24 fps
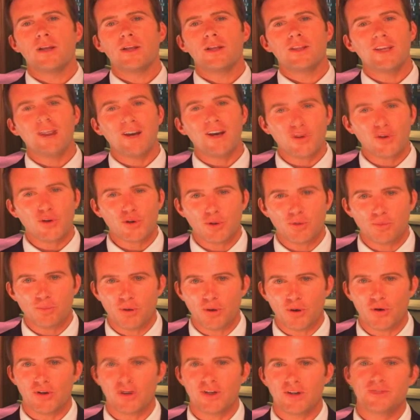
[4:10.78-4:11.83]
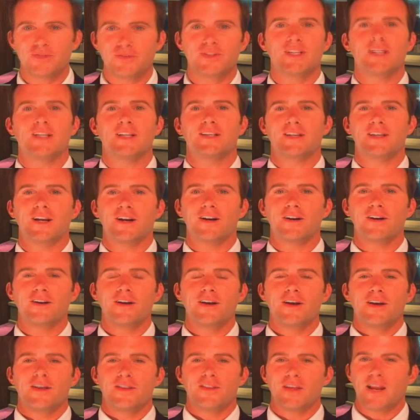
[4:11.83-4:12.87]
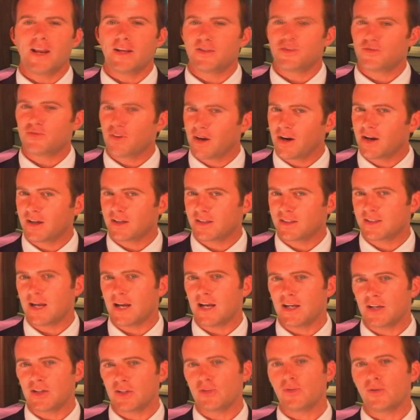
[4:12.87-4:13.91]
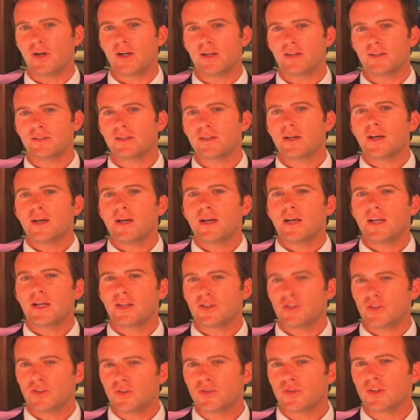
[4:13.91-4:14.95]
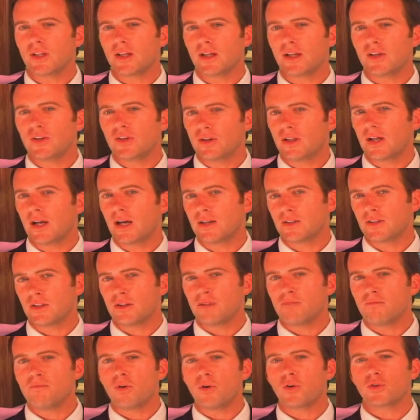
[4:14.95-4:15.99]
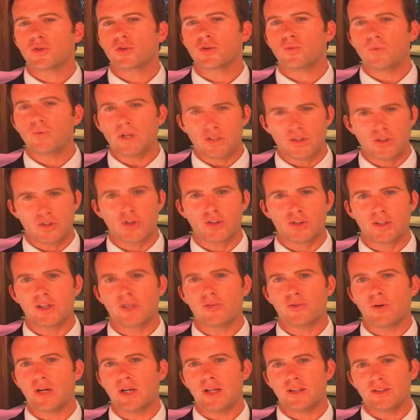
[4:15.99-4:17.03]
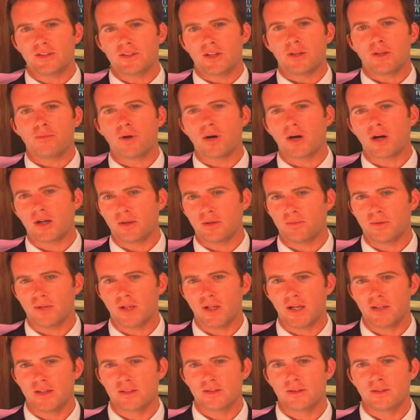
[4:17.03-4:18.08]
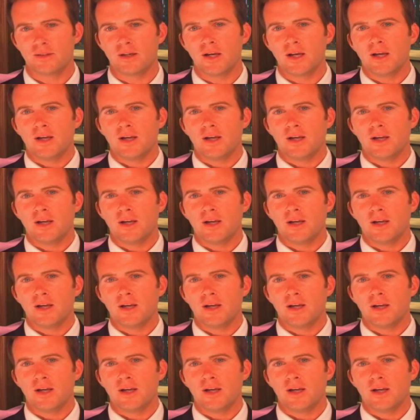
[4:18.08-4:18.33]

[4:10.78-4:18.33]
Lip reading: The other component of skincare that is very exciting to us is utilizing the most researched ingredients on the marketplace.